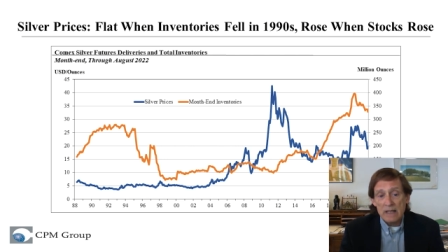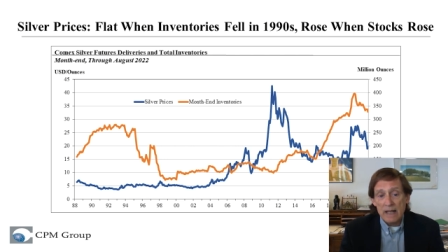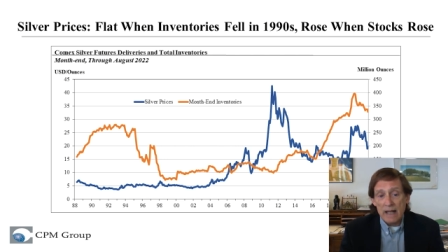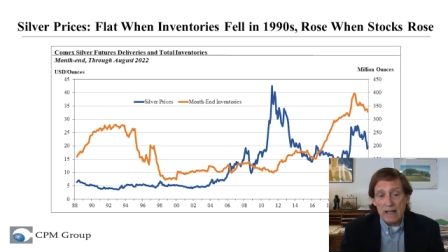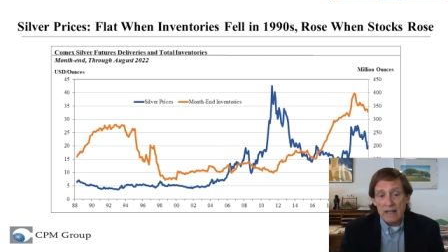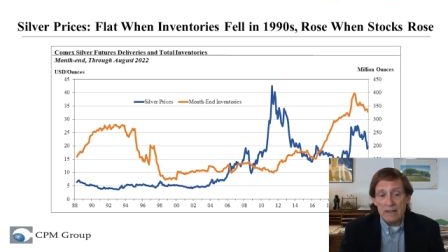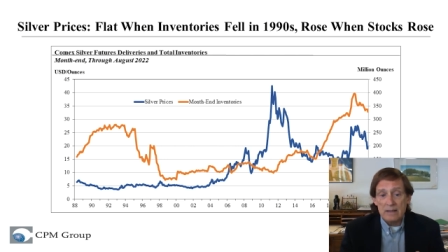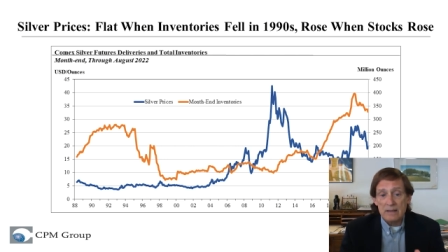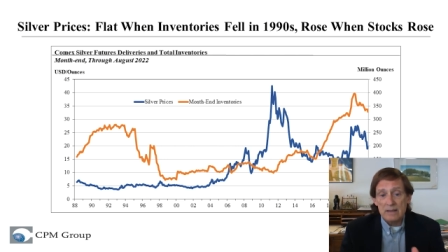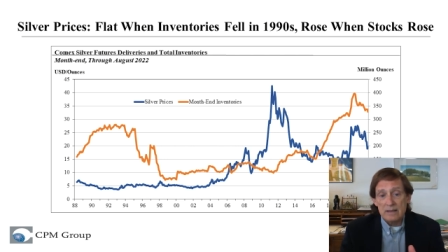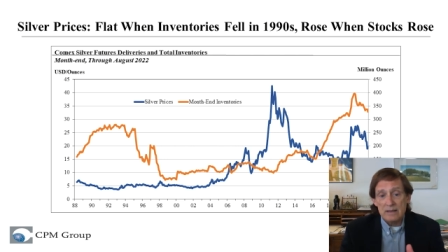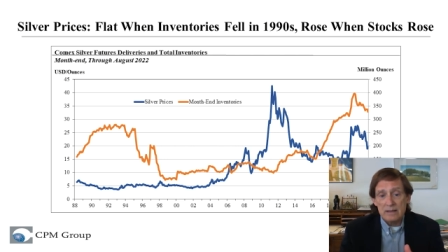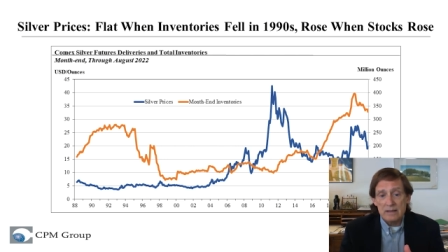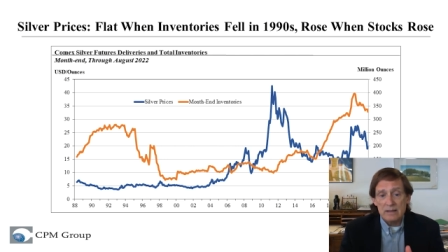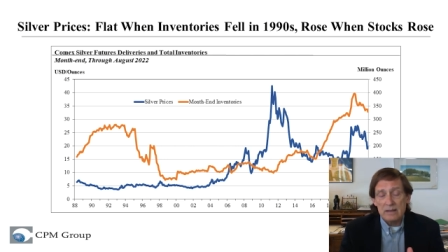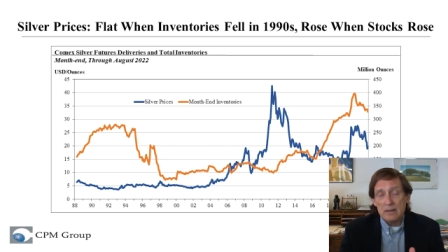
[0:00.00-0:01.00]
and
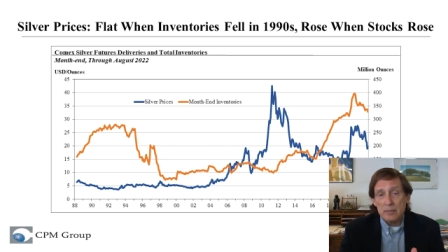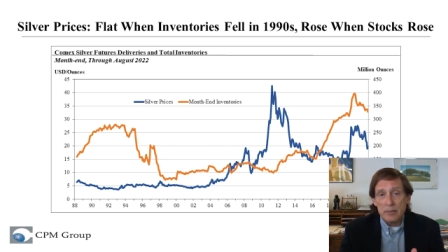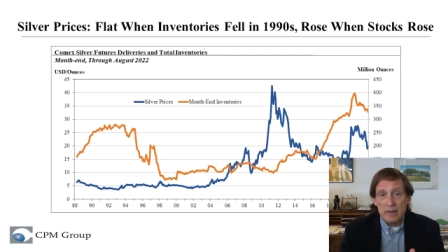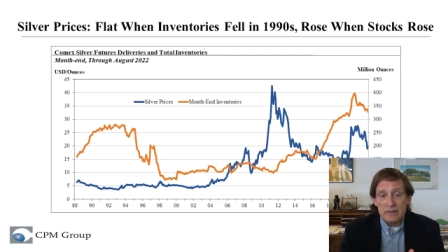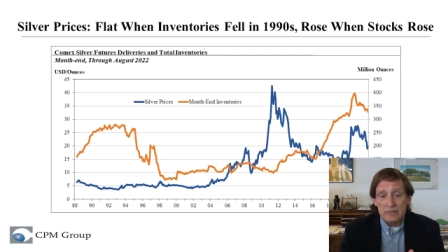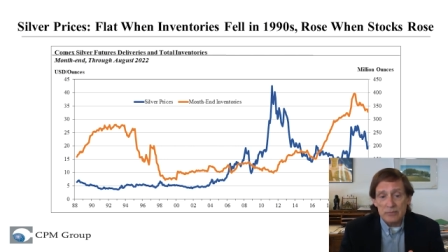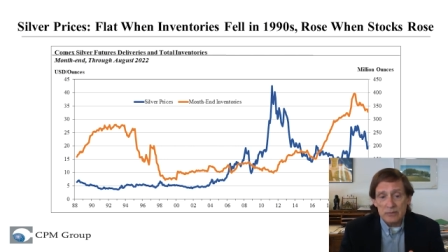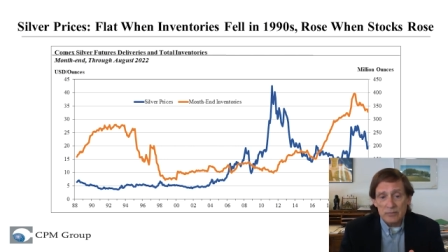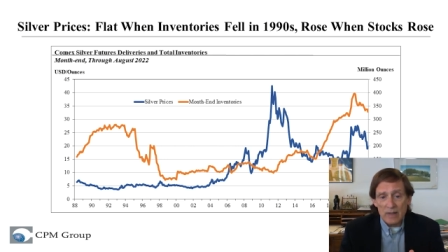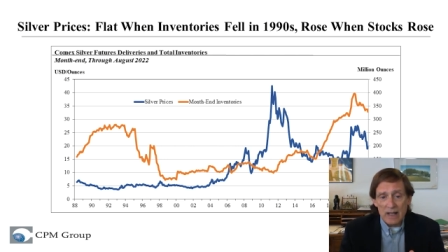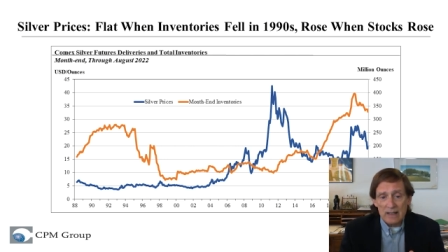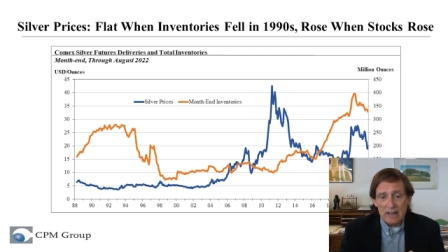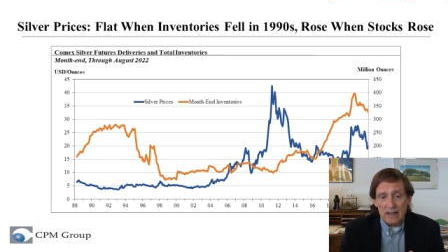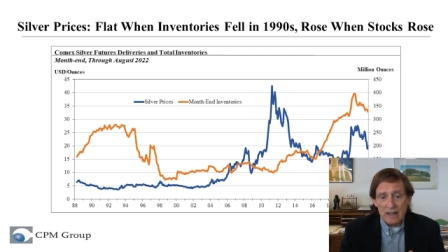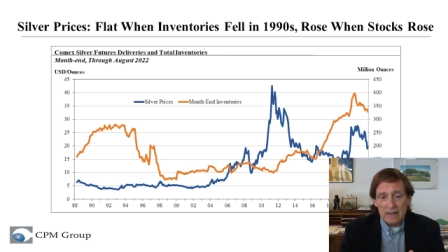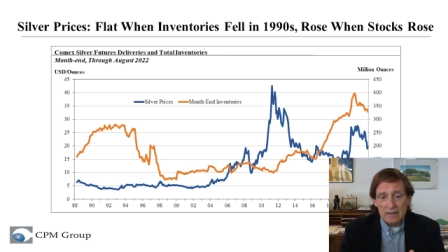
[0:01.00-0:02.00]
the price was
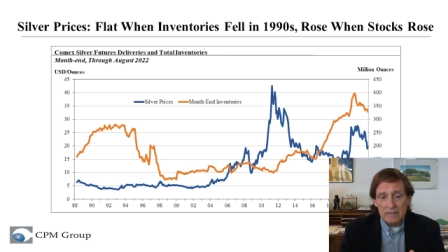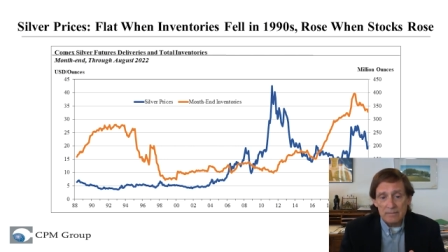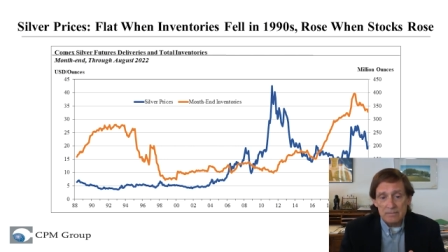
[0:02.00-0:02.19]
flatlined.